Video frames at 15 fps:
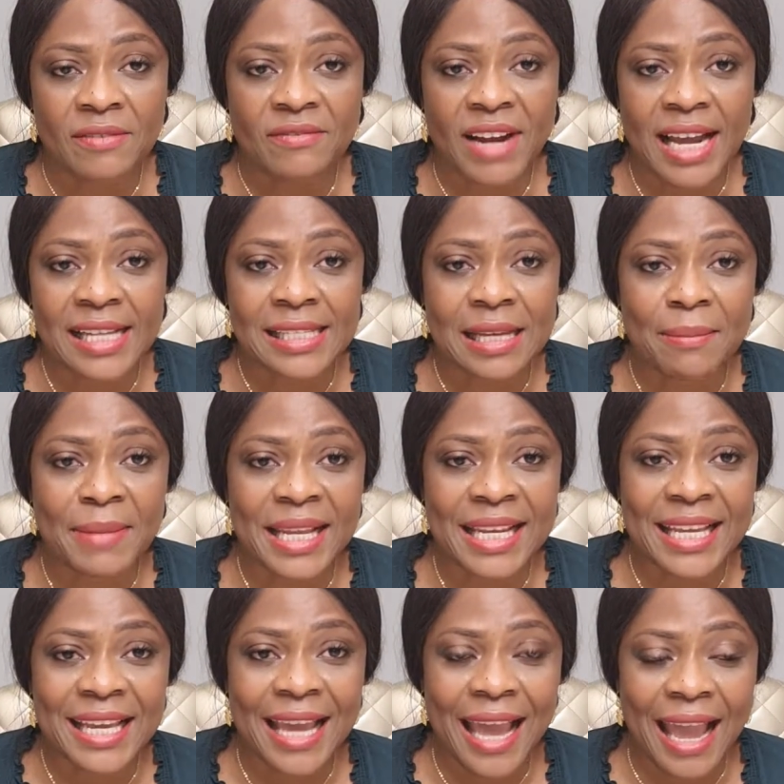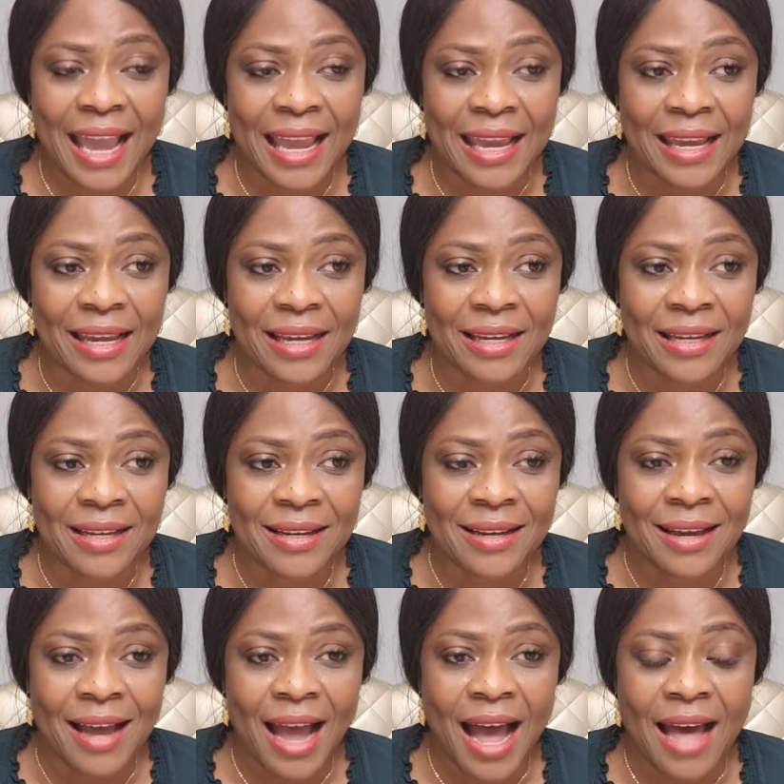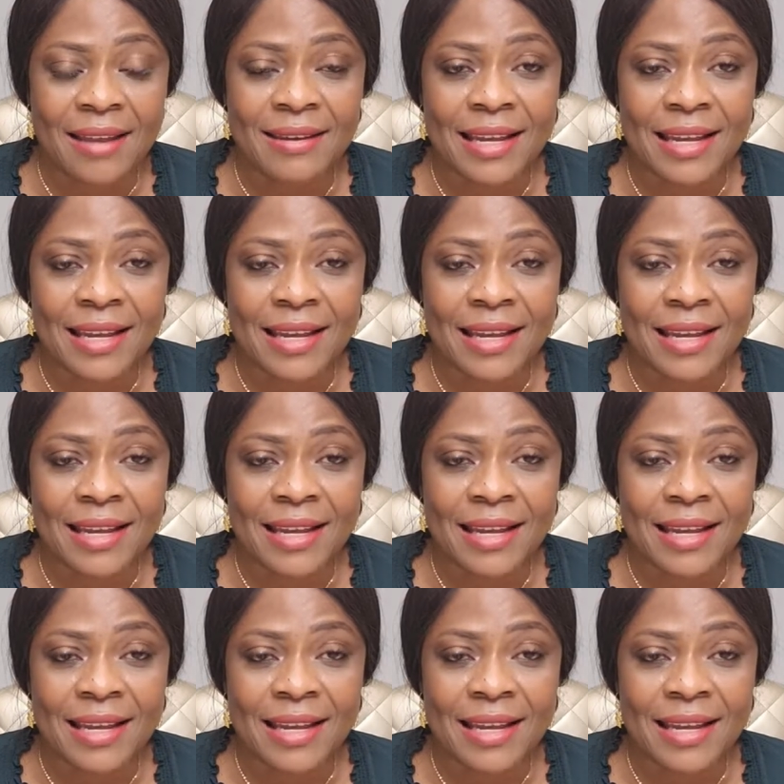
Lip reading: vitamin K, and